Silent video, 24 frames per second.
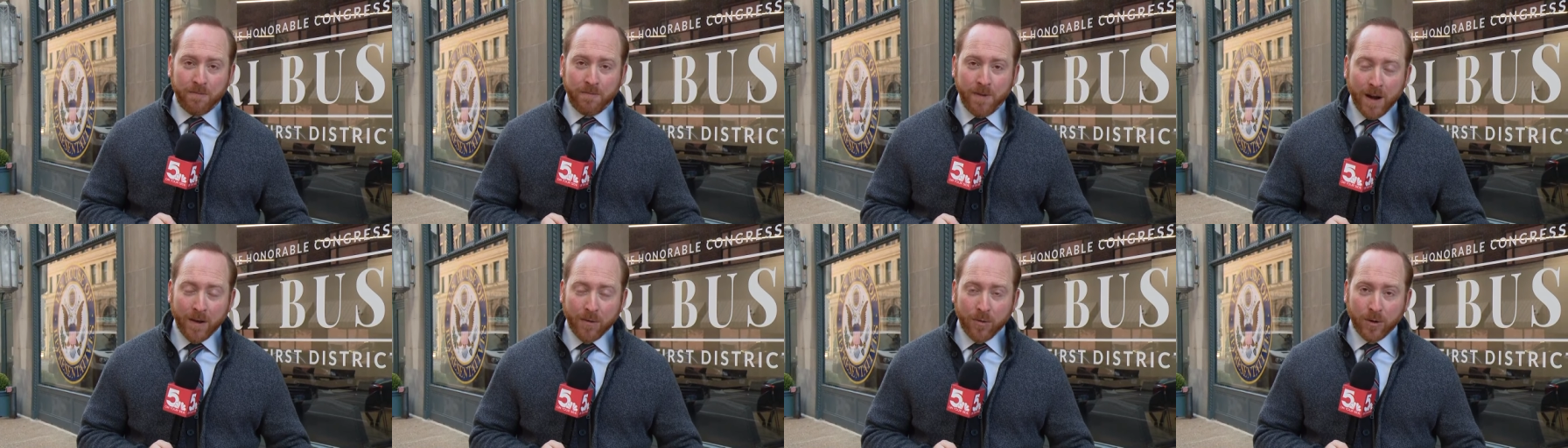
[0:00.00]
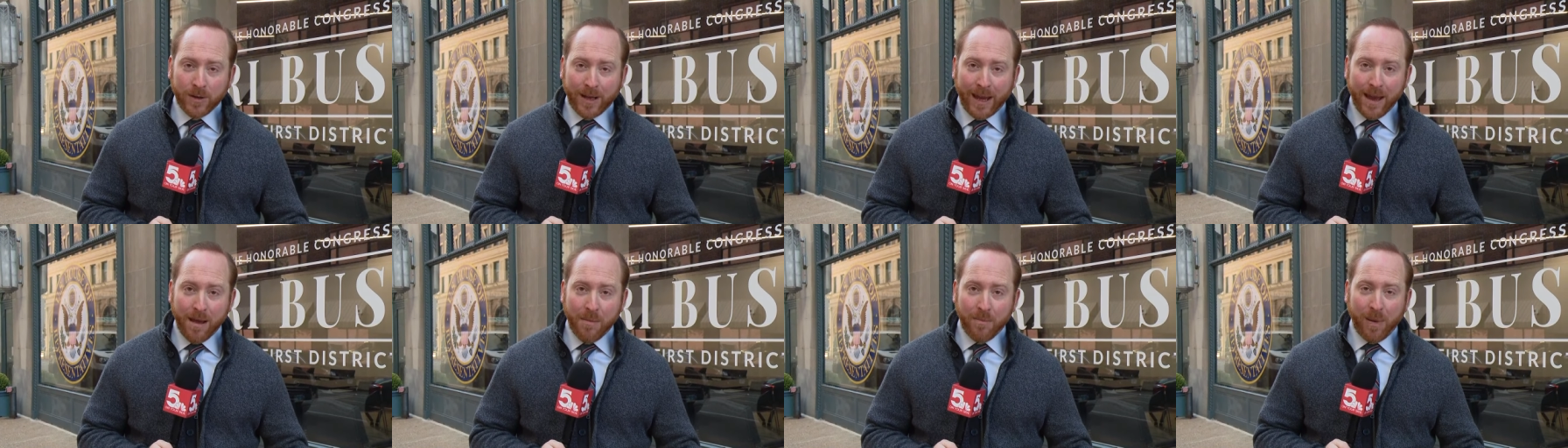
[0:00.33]
federal
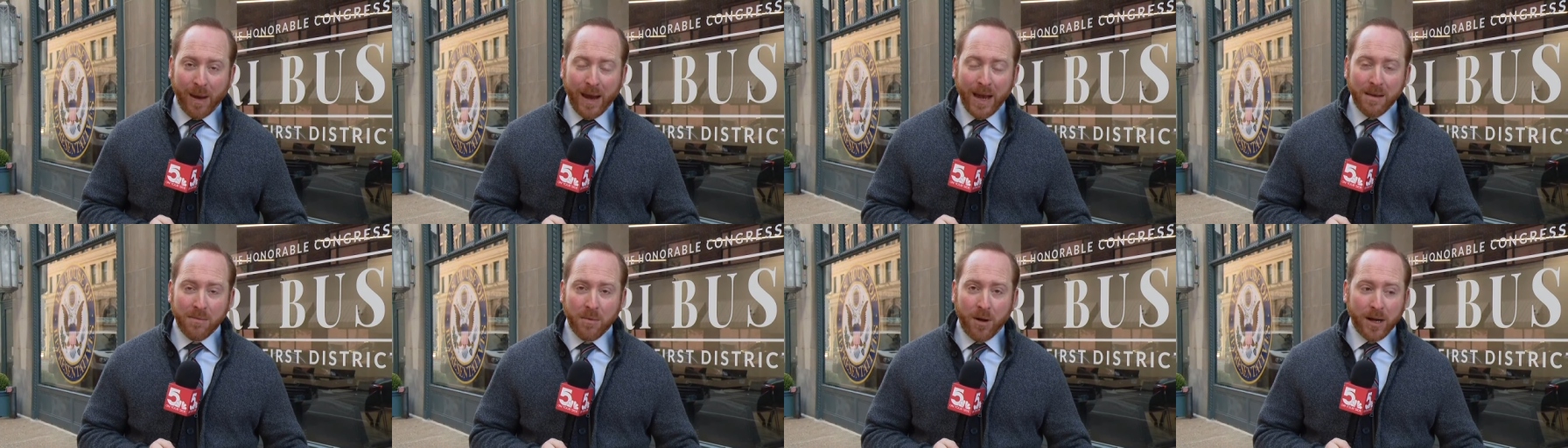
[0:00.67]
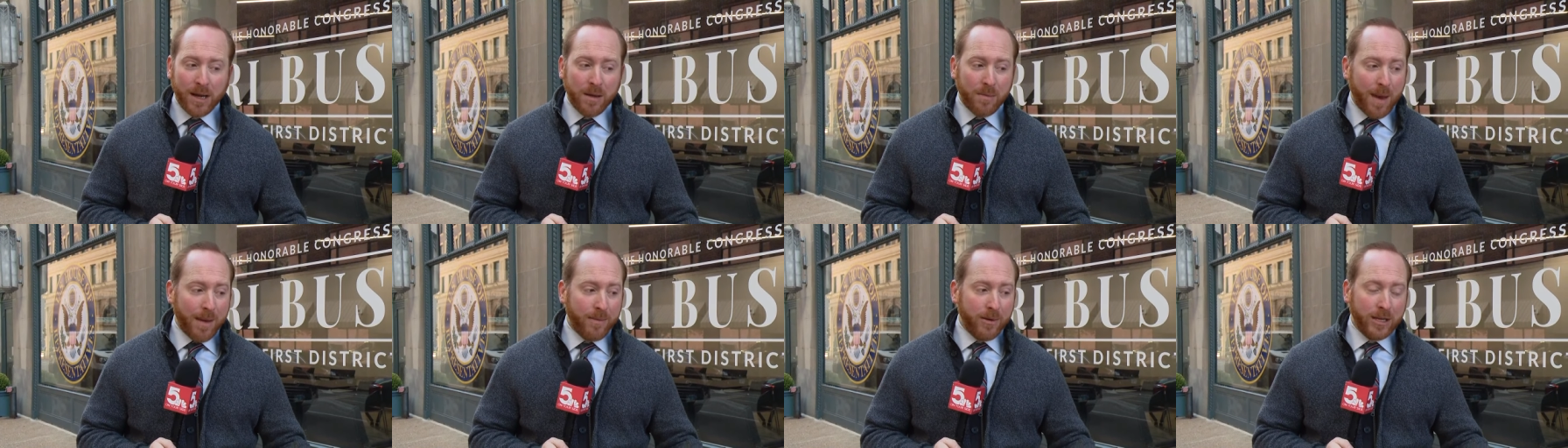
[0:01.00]
campaign
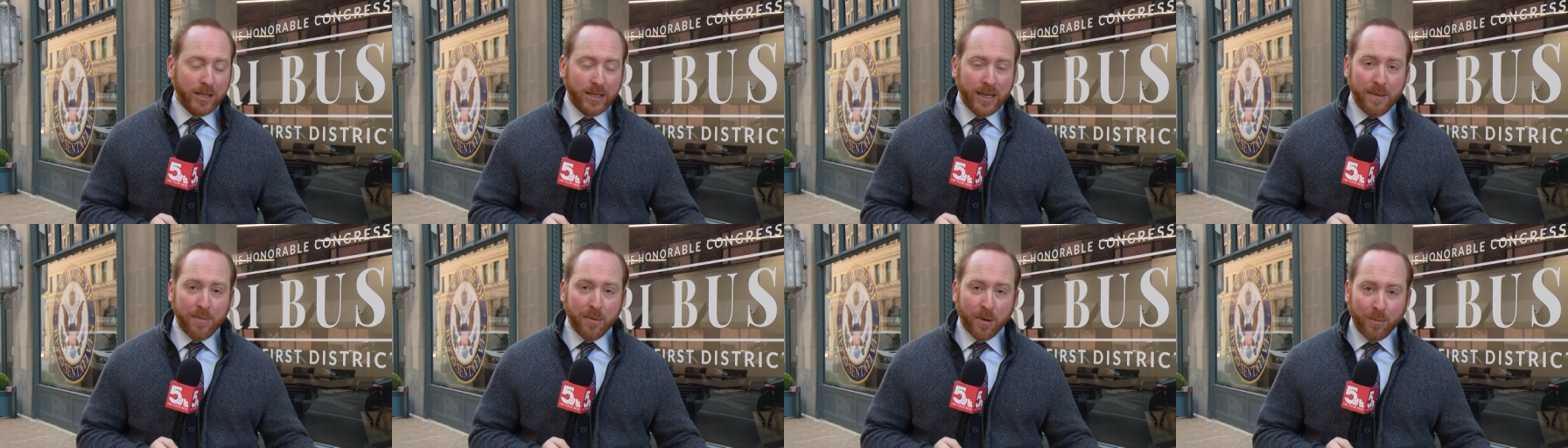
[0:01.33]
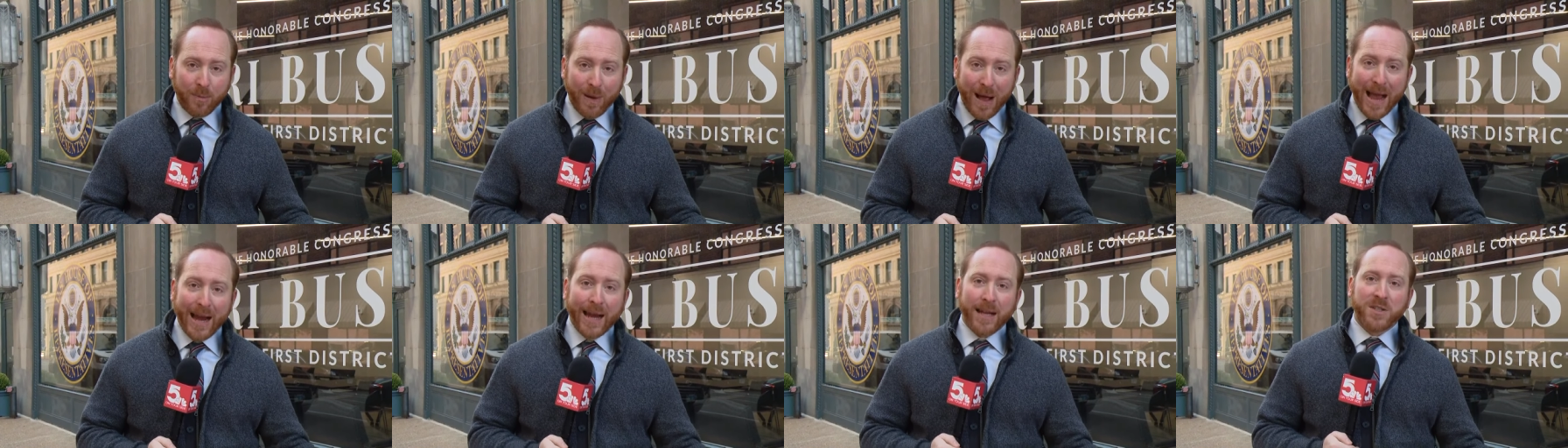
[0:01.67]
money, maybe deeper
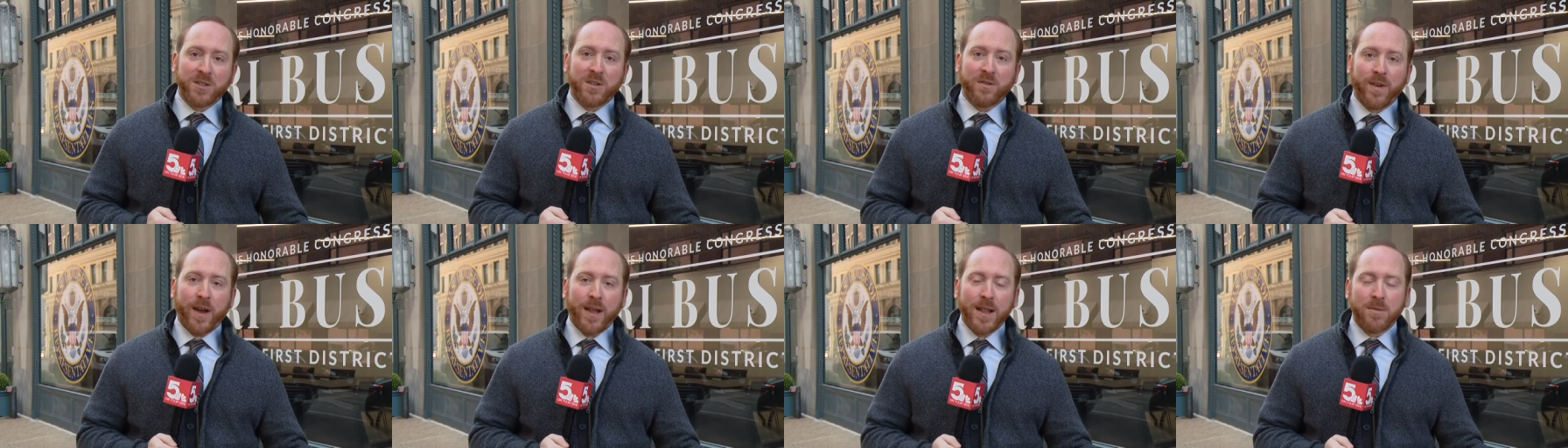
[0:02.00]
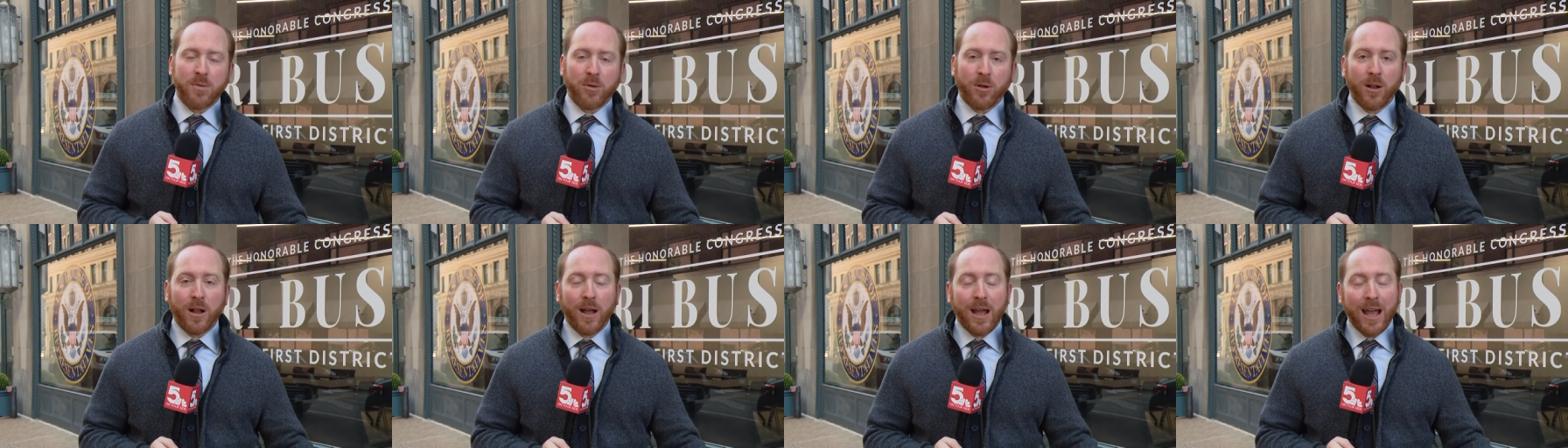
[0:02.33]
pockets available,